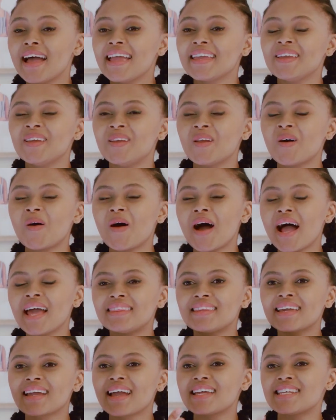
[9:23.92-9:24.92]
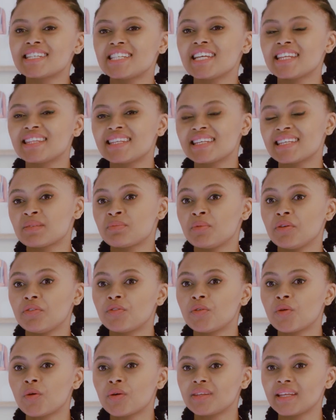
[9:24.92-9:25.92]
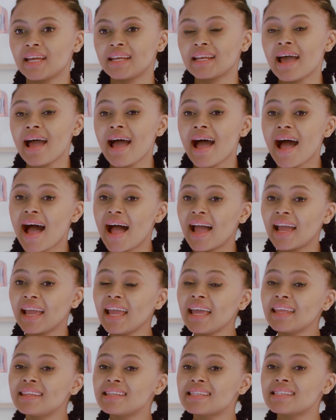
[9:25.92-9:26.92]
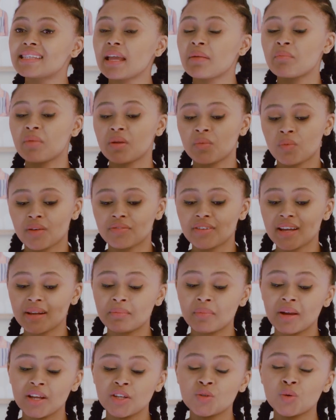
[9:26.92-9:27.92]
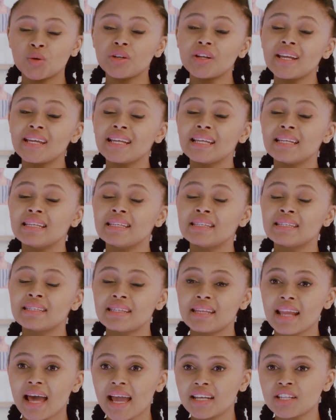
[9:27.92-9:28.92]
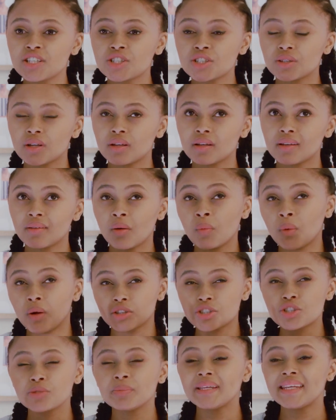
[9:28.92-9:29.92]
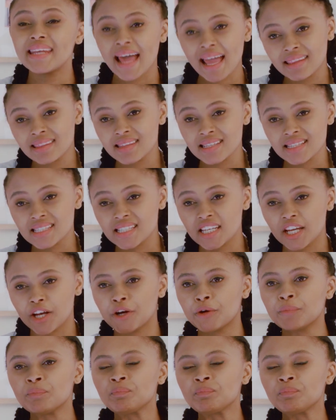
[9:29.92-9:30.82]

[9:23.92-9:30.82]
You know, I think I shared this before, that I had the same midwife. My daughter is 9. She'll be 9 this year.